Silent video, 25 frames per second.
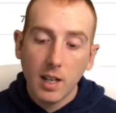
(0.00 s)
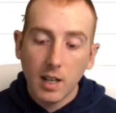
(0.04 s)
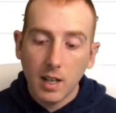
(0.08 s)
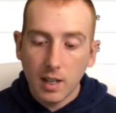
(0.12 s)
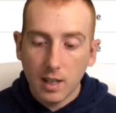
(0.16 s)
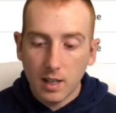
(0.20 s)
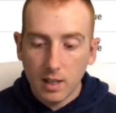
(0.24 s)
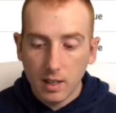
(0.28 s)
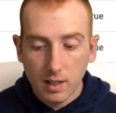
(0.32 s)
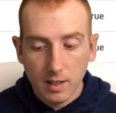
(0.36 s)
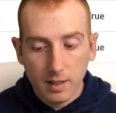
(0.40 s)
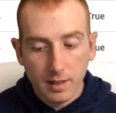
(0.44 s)

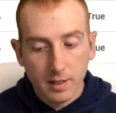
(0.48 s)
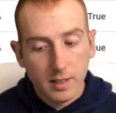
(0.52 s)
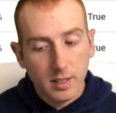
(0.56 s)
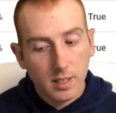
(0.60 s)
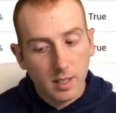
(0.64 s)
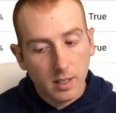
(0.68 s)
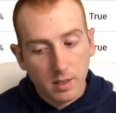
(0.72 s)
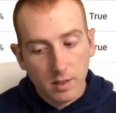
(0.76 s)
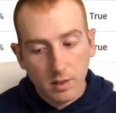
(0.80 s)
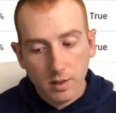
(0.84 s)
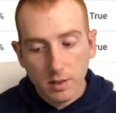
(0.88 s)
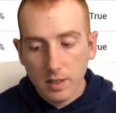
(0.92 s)
Uh, it's
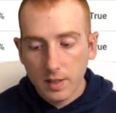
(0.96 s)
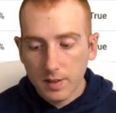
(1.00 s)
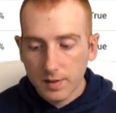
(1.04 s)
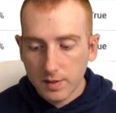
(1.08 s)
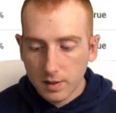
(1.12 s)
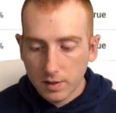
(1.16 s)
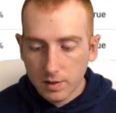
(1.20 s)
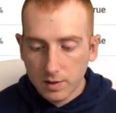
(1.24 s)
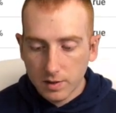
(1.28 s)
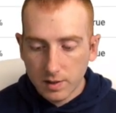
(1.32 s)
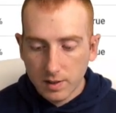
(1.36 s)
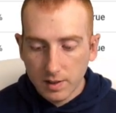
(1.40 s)
a little
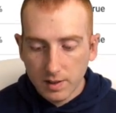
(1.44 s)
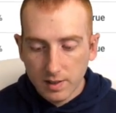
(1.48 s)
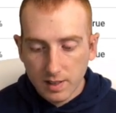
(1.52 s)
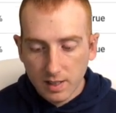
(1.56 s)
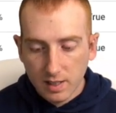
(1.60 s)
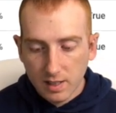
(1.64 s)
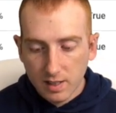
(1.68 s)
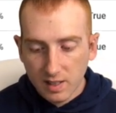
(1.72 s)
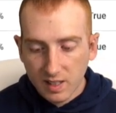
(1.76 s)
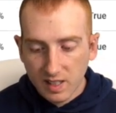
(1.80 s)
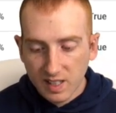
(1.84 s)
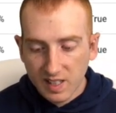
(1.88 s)
difficult to
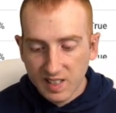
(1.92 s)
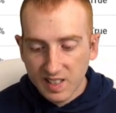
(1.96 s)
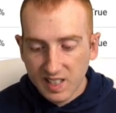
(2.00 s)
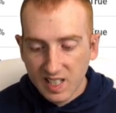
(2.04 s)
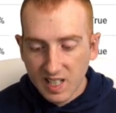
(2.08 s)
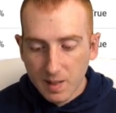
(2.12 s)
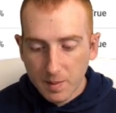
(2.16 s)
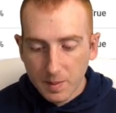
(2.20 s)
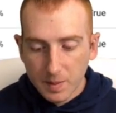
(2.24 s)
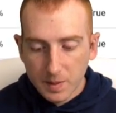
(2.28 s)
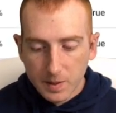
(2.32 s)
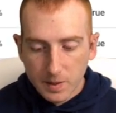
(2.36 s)
sell against
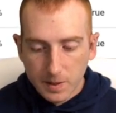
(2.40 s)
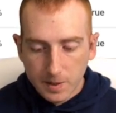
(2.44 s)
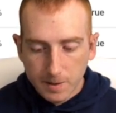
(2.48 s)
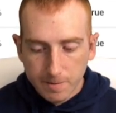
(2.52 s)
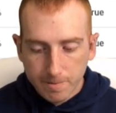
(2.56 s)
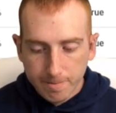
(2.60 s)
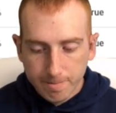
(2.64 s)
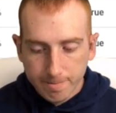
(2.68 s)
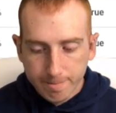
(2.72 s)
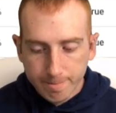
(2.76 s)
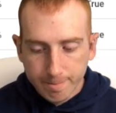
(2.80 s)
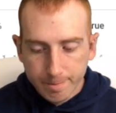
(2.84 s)
Amazon.